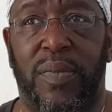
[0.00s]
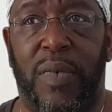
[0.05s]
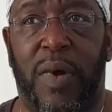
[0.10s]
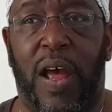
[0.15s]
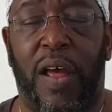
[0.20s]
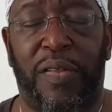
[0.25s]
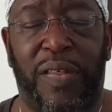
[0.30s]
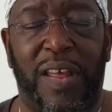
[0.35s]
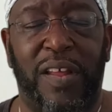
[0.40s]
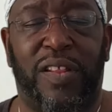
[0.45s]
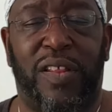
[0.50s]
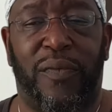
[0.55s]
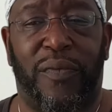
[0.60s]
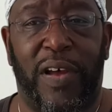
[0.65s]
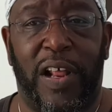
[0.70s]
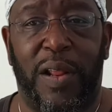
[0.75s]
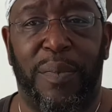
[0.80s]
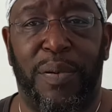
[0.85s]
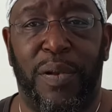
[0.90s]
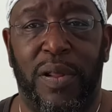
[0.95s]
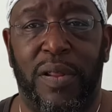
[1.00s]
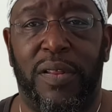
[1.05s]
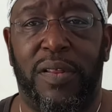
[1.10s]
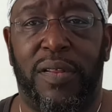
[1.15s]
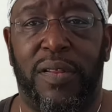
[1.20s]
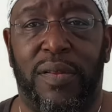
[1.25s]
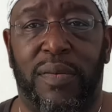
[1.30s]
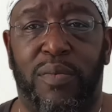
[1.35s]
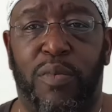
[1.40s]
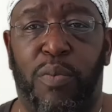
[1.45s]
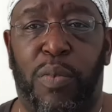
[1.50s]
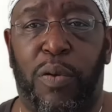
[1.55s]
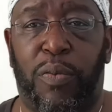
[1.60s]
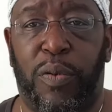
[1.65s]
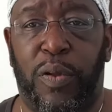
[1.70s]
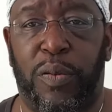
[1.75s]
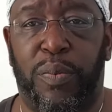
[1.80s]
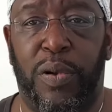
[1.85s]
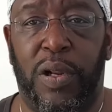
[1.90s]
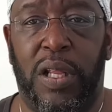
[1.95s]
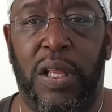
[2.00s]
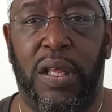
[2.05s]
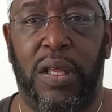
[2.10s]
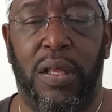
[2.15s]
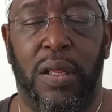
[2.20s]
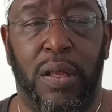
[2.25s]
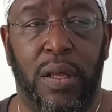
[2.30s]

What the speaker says: I say developers, best way to put it,